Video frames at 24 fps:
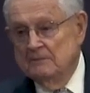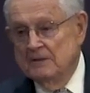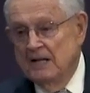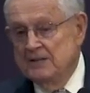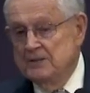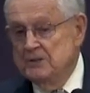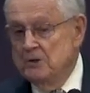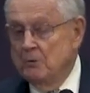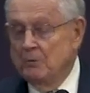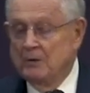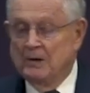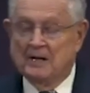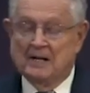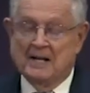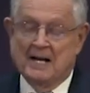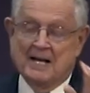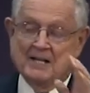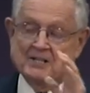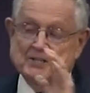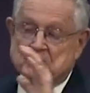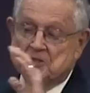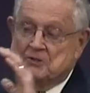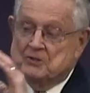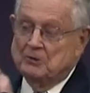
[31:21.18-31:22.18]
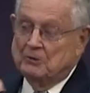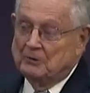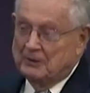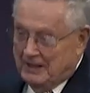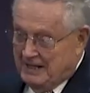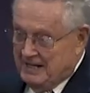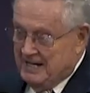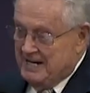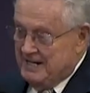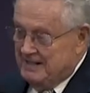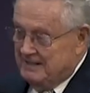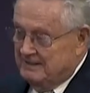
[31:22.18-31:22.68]
And you realize too
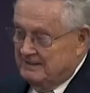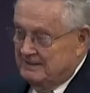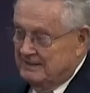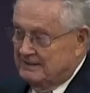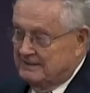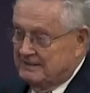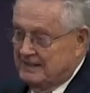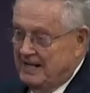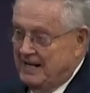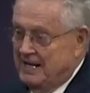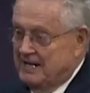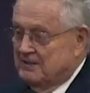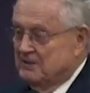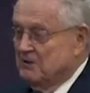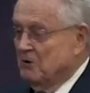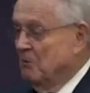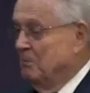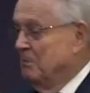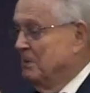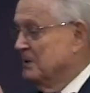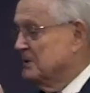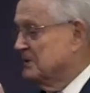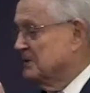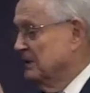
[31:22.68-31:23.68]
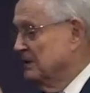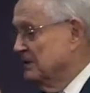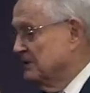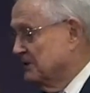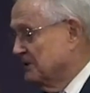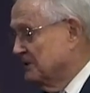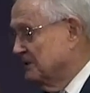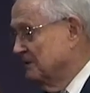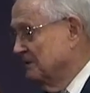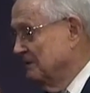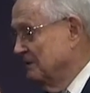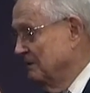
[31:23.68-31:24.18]
late that they had no
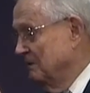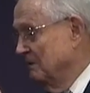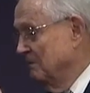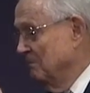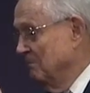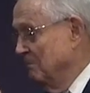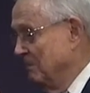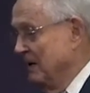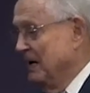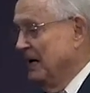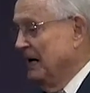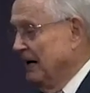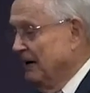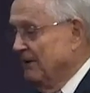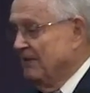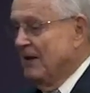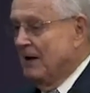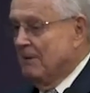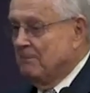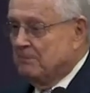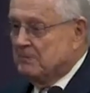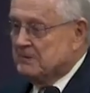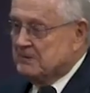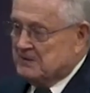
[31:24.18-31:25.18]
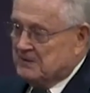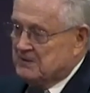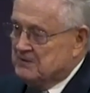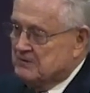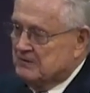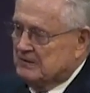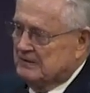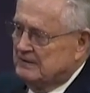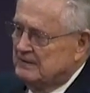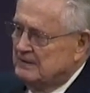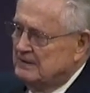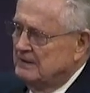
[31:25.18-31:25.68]
business being in that
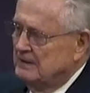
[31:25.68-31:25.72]
position.